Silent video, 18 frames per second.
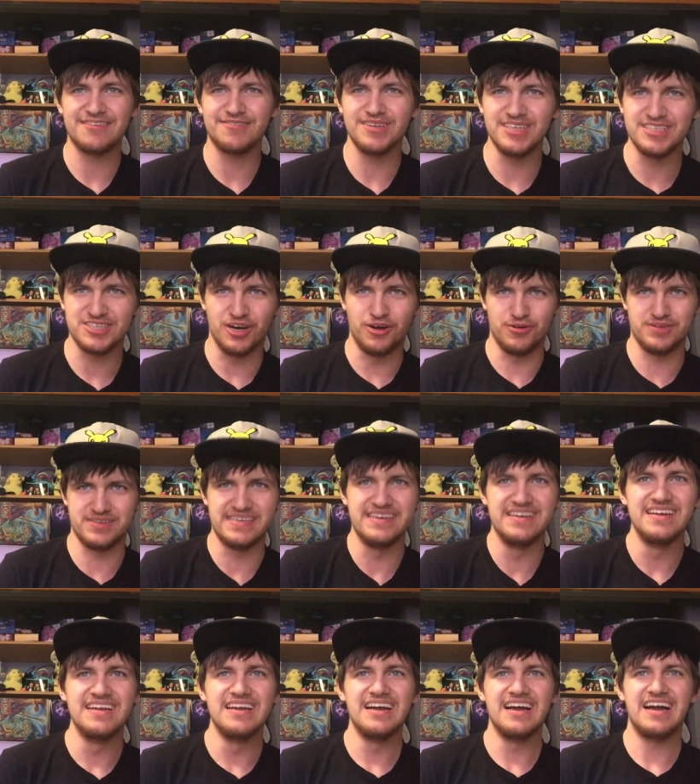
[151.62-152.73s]
really don't.
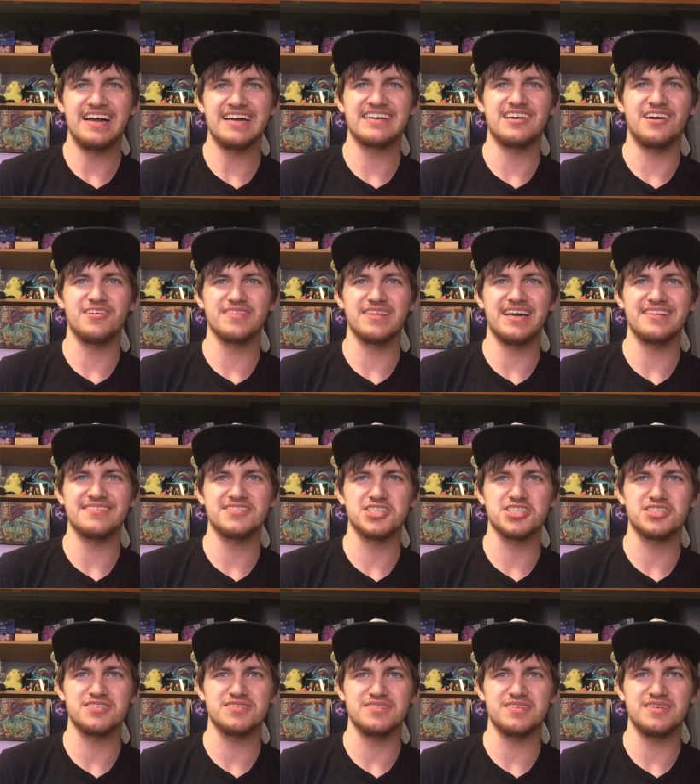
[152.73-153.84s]
I call that
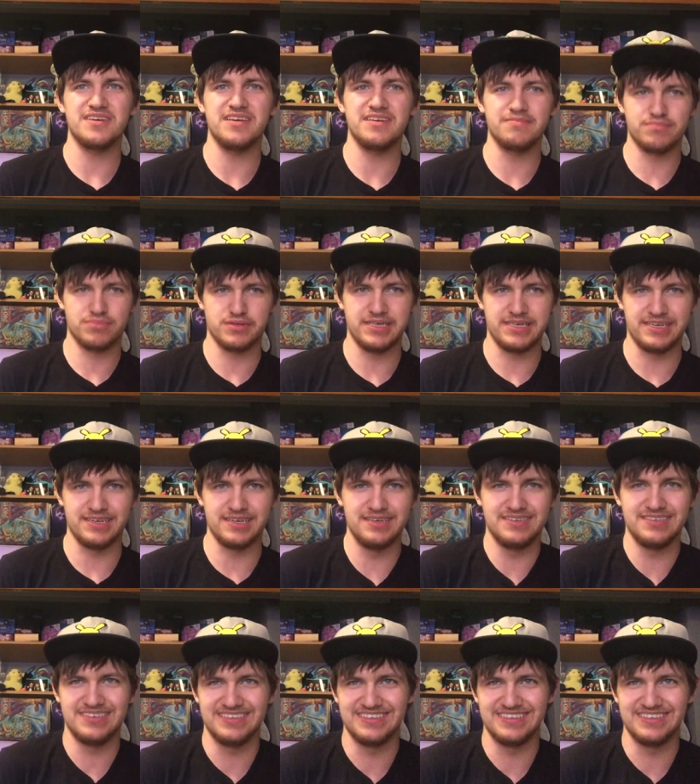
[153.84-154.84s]
just inbreeding